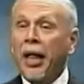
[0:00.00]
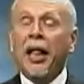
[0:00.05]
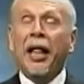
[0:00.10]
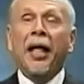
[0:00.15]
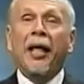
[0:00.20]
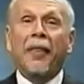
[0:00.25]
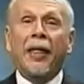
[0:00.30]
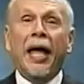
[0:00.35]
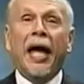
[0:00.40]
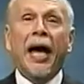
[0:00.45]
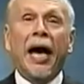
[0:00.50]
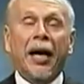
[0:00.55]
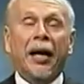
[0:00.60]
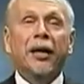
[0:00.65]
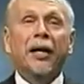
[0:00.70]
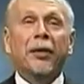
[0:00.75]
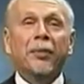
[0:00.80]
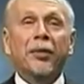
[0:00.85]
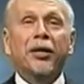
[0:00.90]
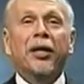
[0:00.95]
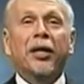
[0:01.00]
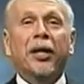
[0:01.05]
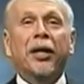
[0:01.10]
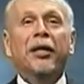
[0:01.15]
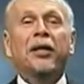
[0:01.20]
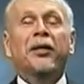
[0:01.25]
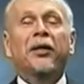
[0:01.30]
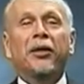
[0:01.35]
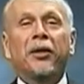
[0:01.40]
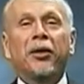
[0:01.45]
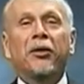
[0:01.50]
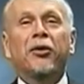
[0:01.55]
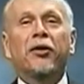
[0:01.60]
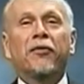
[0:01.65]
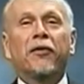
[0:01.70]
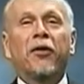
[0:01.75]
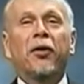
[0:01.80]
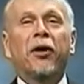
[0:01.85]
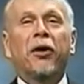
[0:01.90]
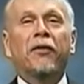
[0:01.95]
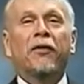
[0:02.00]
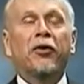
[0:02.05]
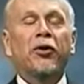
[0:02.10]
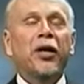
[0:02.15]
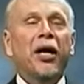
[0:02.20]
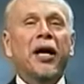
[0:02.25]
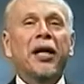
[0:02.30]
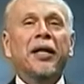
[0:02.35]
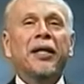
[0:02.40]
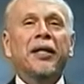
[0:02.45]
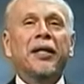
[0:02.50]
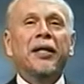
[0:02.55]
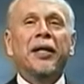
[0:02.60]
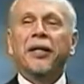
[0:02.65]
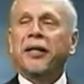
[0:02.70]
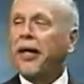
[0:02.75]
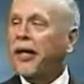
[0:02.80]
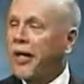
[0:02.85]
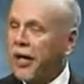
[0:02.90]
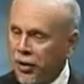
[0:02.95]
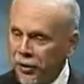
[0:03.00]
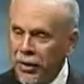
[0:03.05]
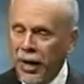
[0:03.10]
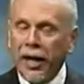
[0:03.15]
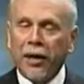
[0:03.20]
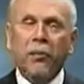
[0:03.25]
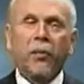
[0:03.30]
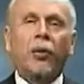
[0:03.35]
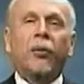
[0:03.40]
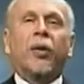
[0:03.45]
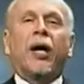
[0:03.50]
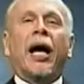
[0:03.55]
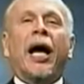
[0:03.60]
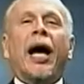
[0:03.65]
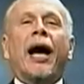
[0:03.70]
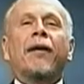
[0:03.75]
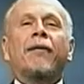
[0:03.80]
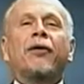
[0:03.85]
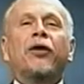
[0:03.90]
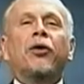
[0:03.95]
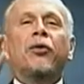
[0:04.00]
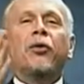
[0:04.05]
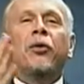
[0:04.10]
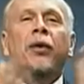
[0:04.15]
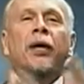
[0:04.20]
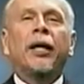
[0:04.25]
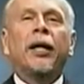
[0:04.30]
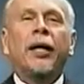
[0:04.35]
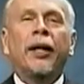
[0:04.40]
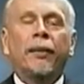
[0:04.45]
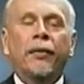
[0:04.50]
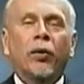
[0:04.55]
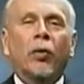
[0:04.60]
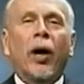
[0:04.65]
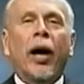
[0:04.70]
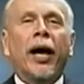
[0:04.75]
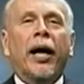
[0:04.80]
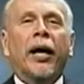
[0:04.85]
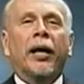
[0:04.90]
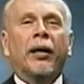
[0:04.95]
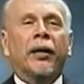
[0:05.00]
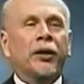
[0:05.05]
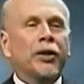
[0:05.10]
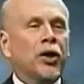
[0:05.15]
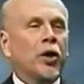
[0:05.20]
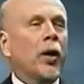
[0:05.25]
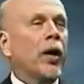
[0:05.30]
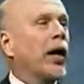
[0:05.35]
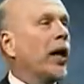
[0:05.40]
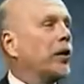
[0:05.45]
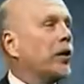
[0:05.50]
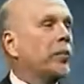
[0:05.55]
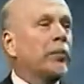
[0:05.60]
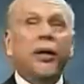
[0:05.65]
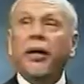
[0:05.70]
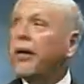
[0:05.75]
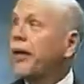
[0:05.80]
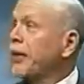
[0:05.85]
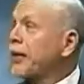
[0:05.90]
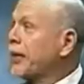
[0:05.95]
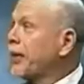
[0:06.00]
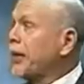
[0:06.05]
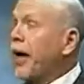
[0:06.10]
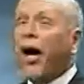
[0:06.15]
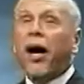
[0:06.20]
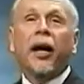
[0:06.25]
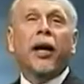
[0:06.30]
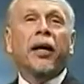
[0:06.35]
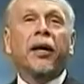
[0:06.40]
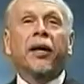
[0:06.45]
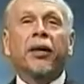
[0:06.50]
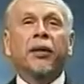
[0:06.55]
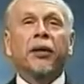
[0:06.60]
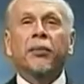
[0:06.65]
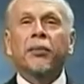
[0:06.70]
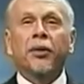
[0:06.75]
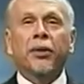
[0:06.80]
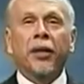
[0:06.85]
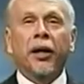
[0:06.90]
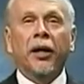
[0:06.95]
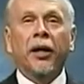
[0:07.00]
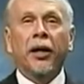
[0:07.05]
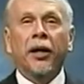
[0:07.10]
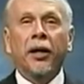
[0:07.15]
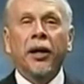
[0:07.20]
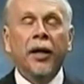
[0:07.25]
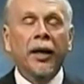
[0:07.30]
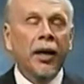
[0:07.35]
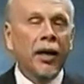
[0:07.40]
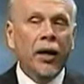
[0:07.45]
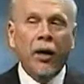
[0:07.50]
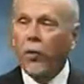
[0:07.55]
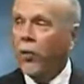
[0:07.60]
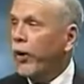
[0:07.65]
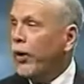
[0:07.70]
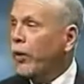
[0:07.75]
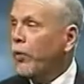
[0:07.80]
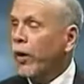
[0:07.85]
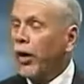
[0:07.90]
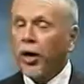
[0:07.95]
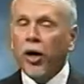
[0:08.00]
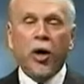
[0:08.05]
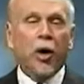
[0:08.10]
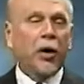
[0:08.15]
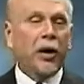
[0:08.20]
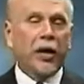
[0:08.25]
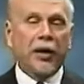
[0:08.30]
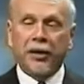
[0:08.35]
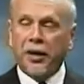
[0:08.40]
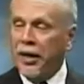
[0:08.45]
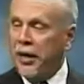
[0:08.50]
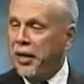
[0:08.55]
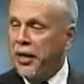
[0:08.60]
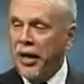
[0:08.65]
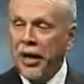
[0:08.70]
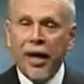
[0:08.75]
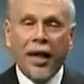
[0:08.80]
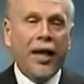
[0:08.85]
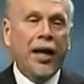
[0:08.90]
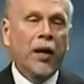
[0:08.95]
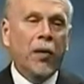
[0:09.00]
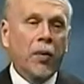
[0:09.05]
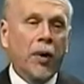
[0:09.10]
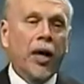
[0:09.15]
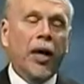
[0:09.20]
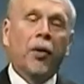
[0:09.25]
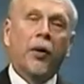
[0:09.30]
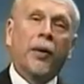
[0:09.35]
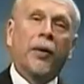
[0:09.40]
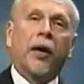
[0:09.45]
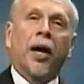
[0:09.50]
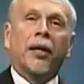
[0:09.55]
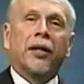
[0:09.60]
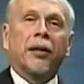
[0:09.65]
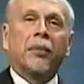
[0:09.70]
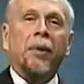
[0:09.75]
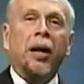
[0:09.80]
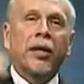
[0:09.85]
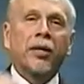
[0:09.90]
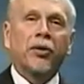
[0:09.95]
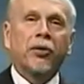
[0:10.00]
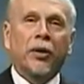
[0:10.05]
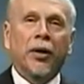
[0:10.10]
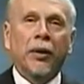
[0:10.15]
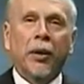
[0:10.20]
They had a limousine to use for a few days, and they said, here, Dan, we want to have you ride. And so I got to be inside a limousine. Where do you want to go? And I said, well, we went and got some ice cream.